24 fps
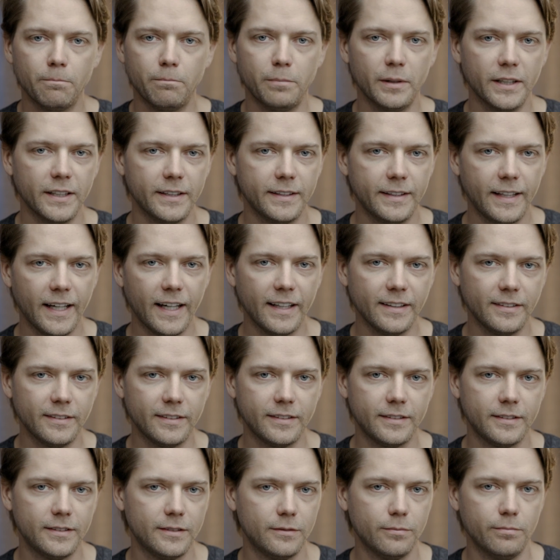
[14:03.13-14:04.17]
but
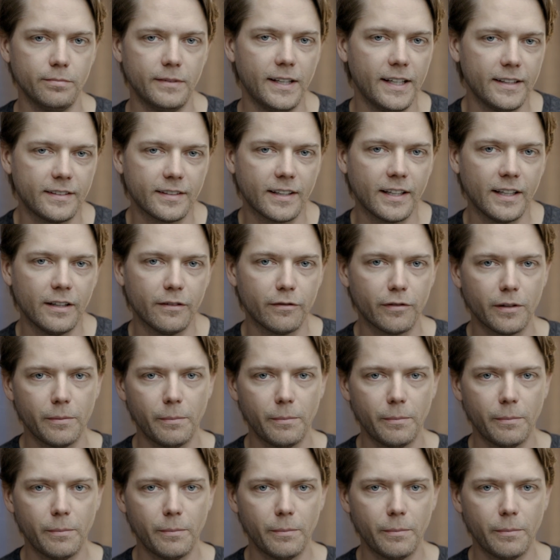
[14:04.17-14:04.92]
that's kind of